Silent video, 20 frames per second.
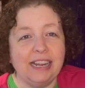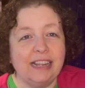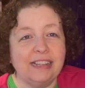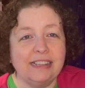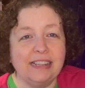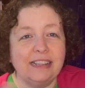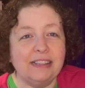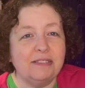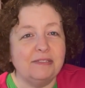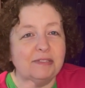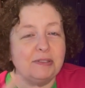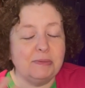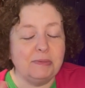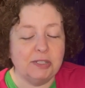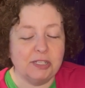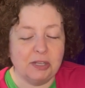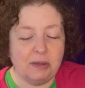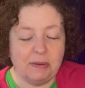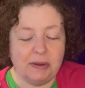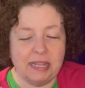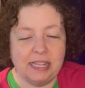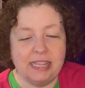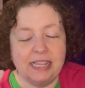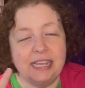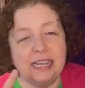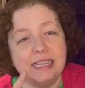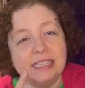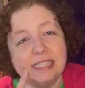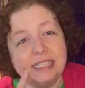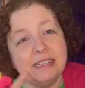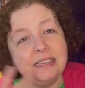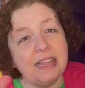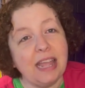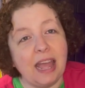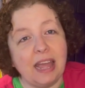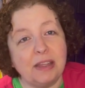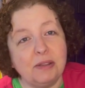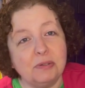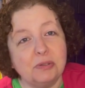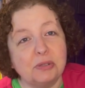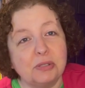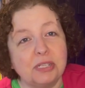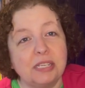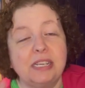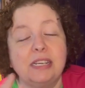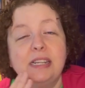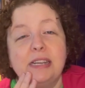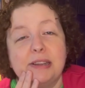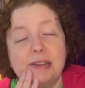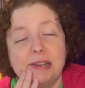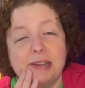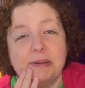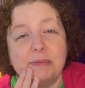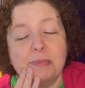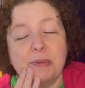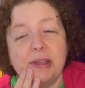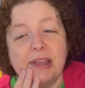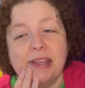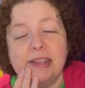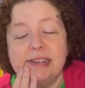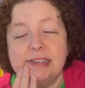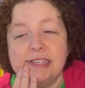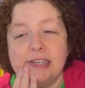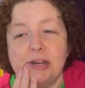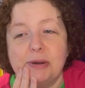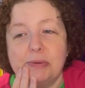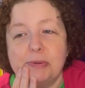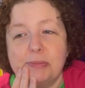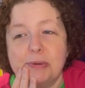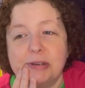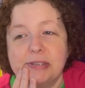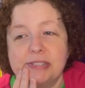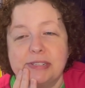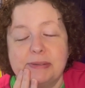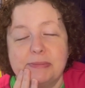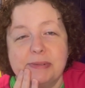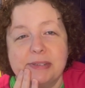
I loved him in so many things. And yeah, he was really good at playing a terrible person,